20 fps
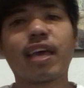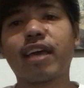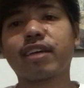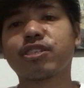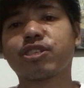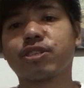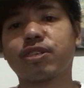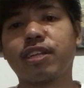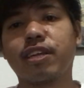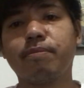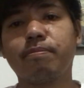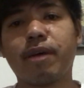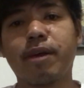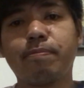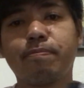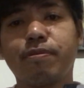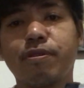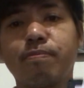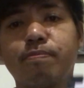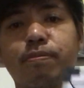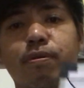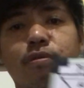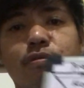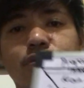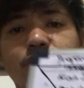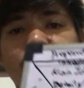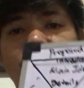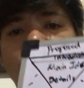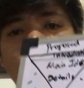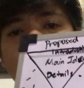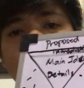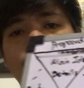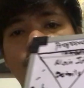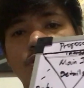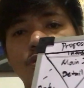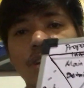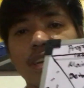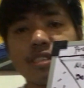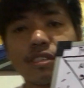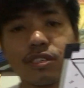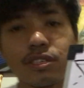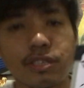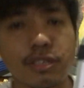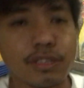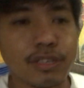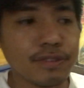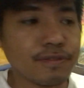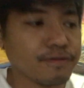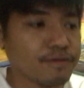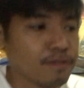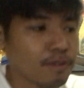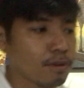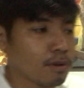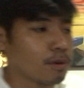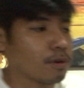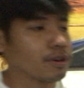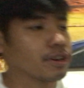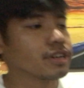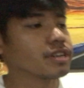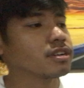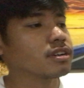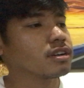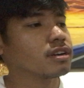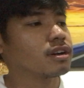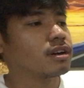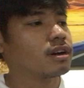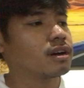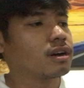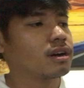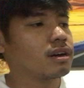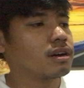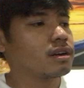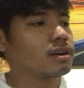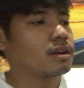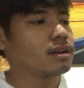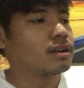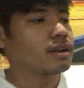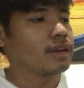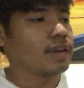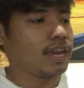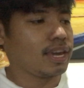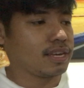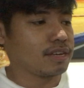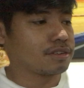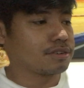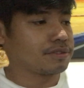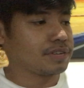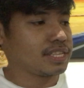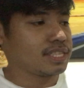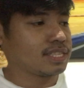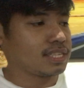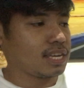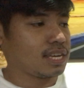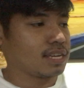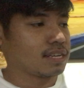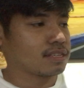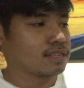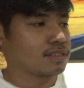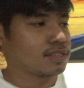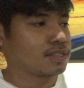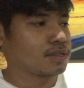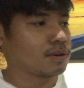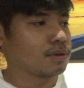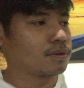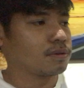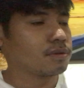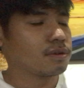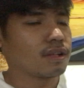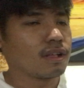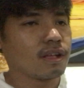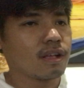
actually my proposed structure for a critique. So